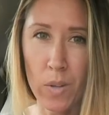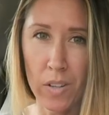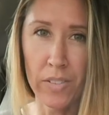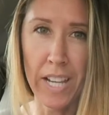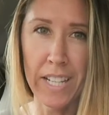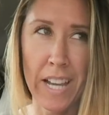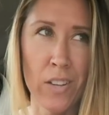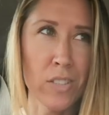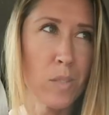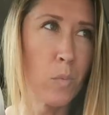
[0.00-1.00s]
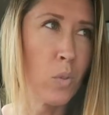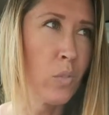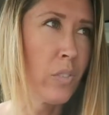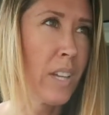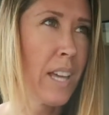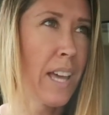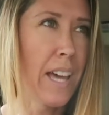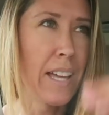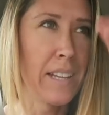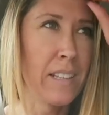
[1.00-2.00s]
We were flying out to move,
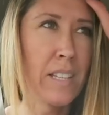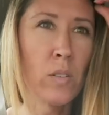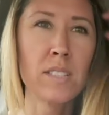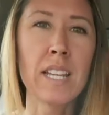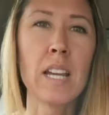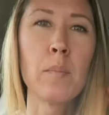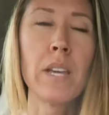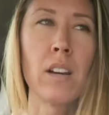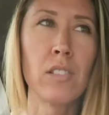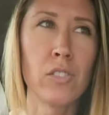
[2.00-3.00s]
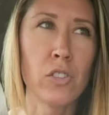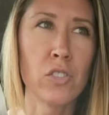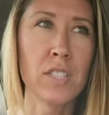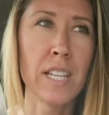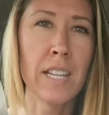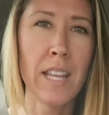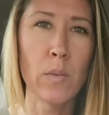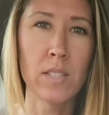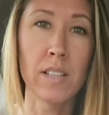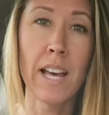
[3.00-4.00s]
and they were scanning me on Thursday, and that
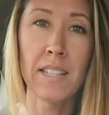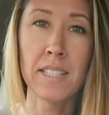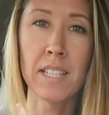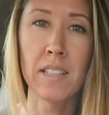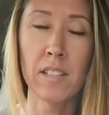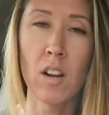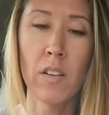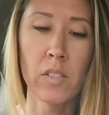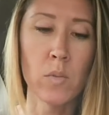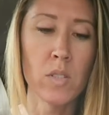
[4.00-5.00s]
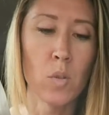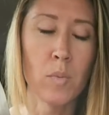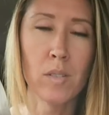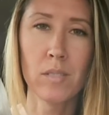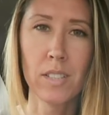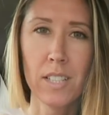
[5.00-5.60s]
was the last day that their office was open.